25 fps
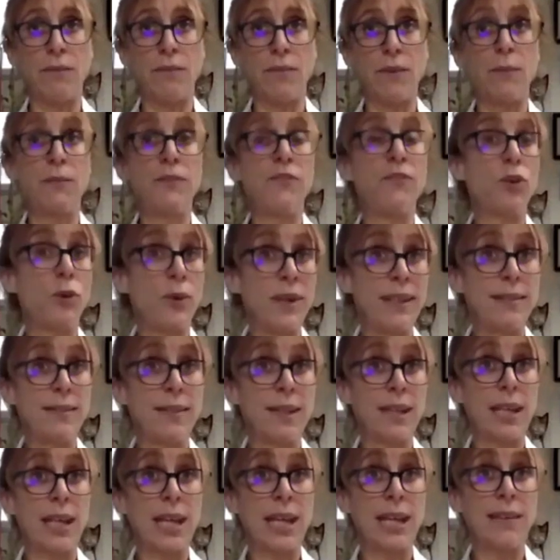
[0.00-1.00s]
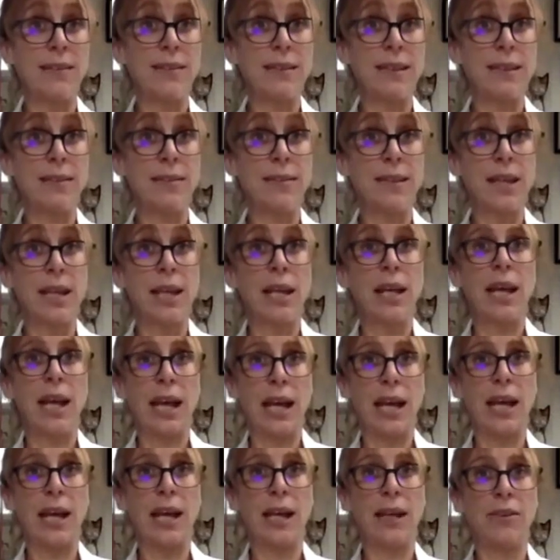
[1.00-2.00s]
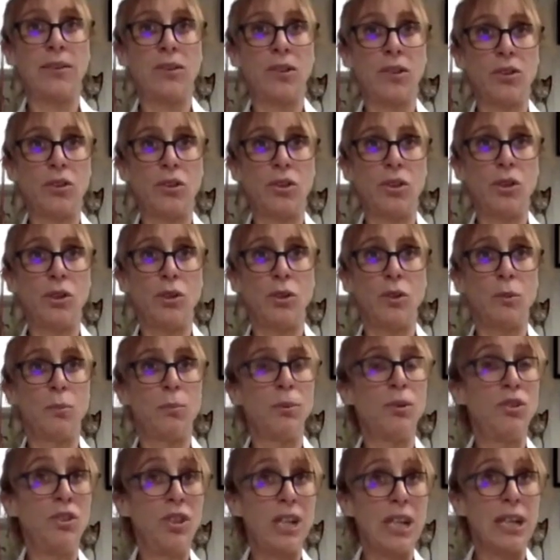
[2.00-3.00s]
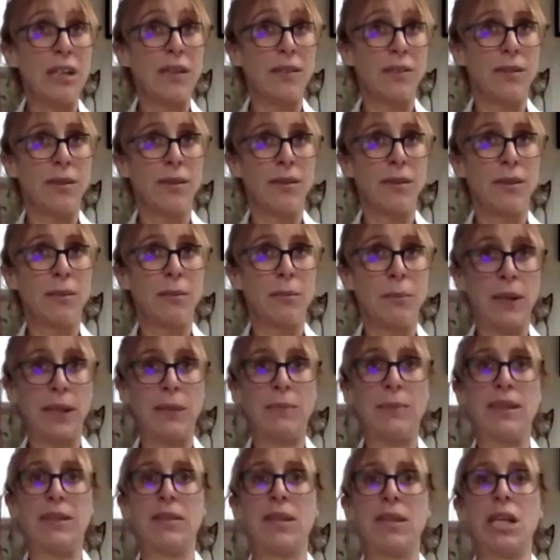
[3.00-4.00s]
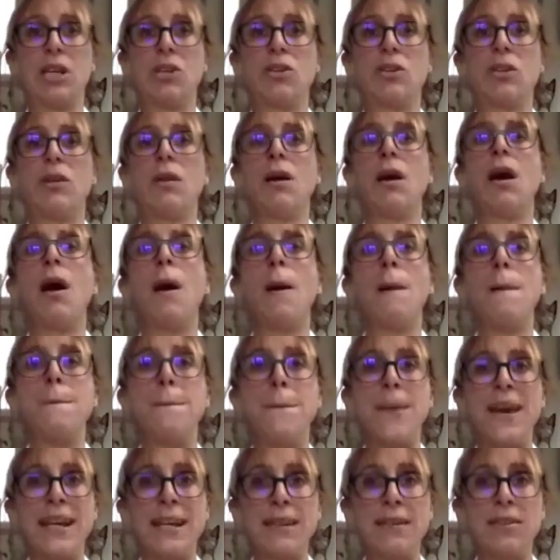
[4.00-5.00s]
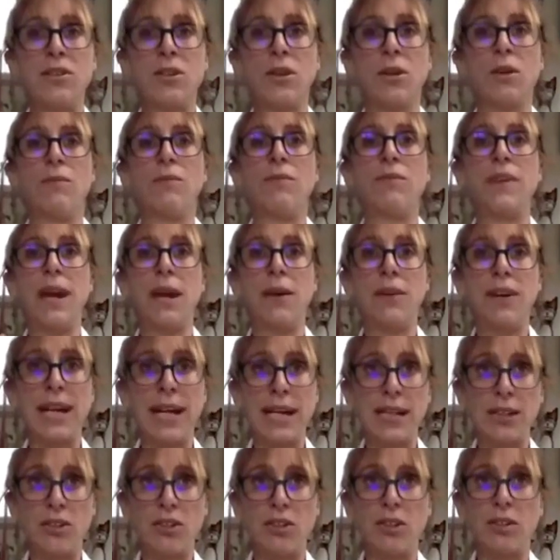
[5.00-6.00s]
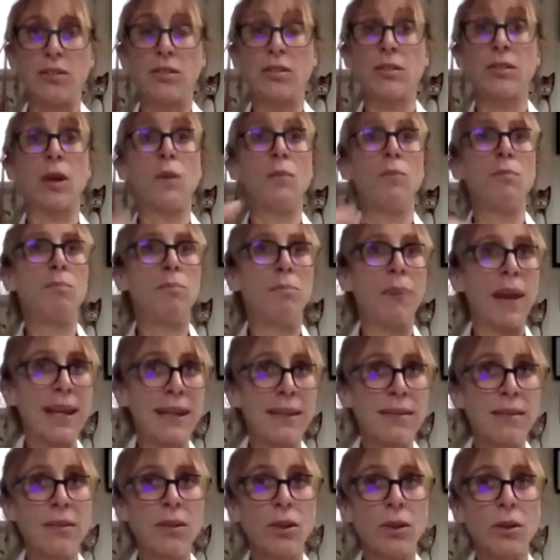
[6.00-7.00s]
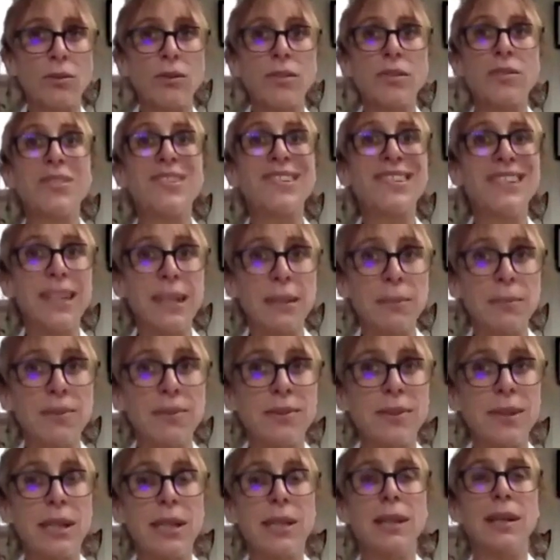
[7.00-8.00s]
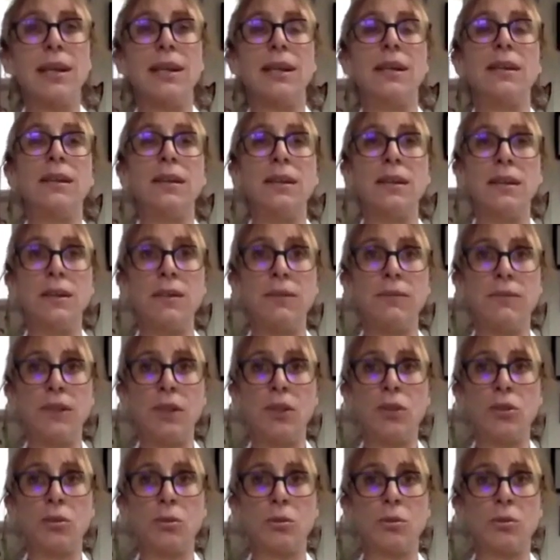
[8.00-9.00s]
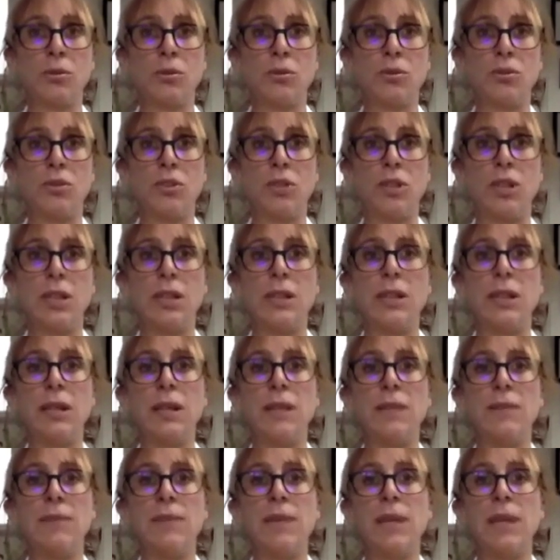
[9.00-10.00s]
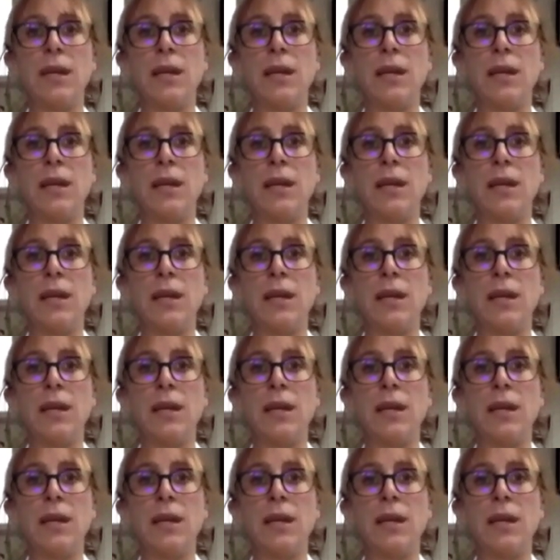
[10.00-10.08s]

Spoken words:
for forensic cases and to predict pigmentation based on variations, so based on SNPs in an individual's genome.